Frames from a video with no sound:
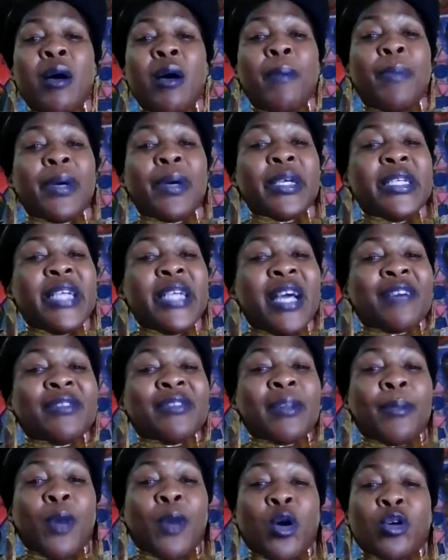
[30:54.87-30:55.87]
but he has
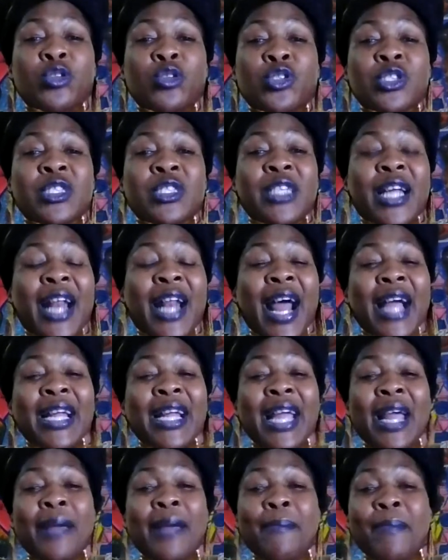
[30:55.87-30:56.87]
some urges that I
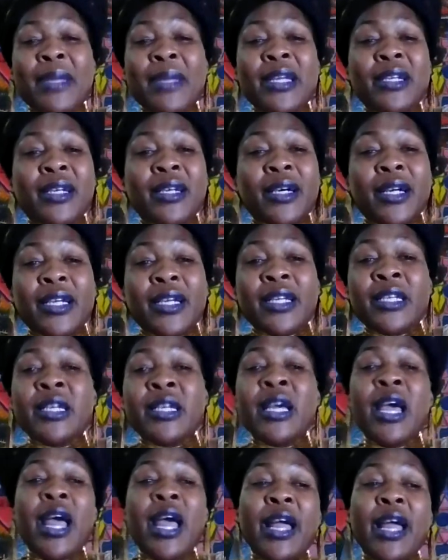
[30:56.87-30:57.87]
can't meet, honey.
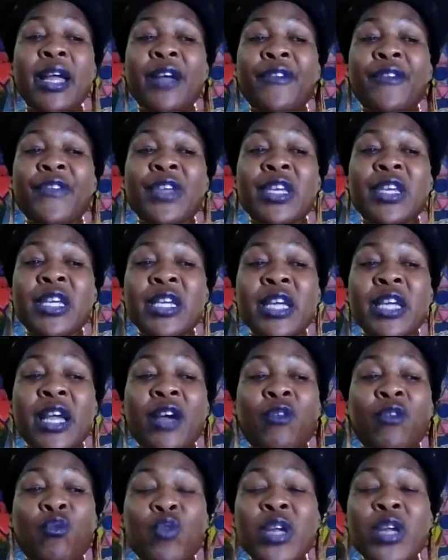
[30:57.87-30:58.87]
If
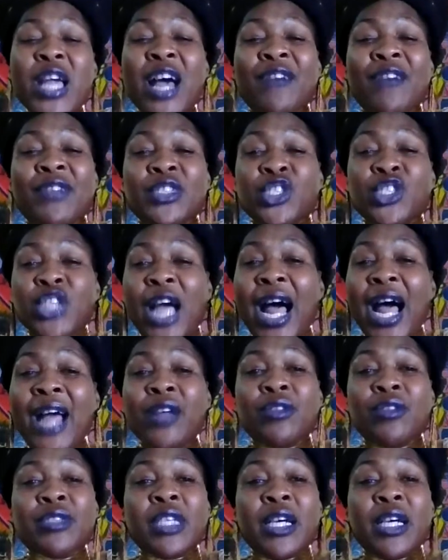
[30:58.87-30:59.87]
we have a
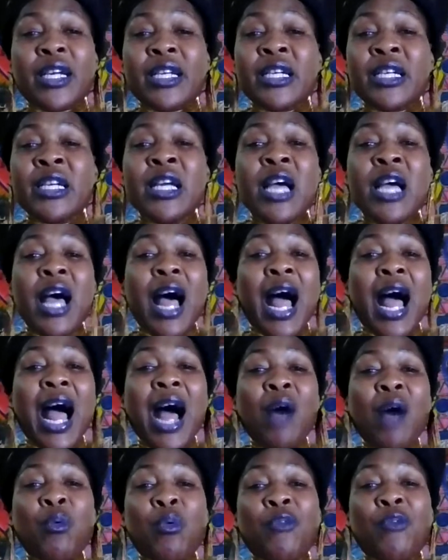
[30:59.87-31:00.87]
child, honey,
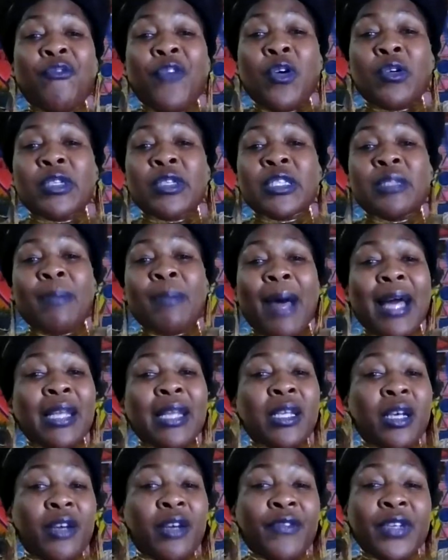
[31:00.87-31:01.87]
I will focus my
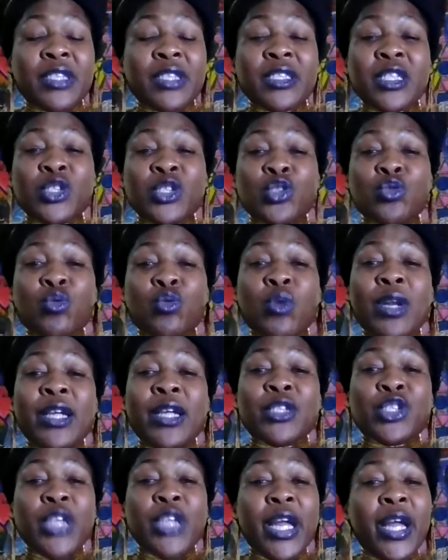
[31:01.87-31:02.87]
love and attention on
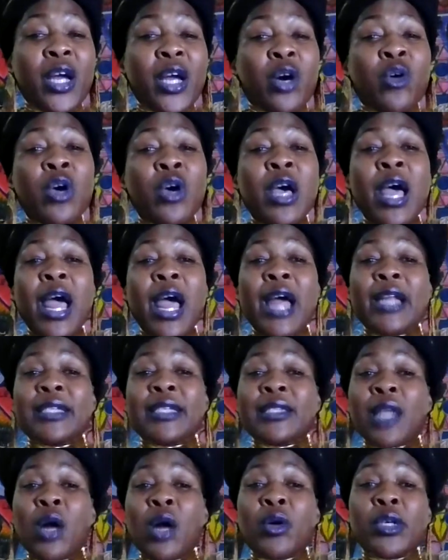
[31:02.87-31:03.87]
that child. And
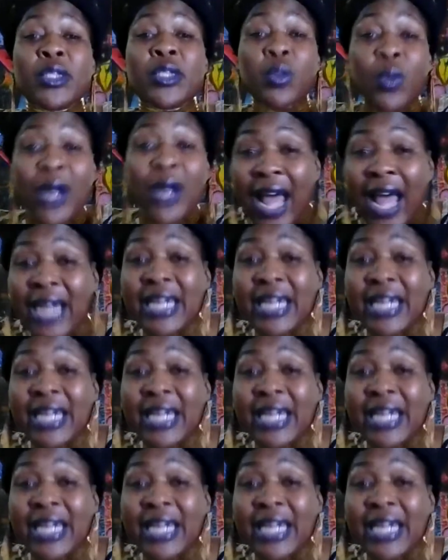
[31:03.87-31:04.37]
as long as when I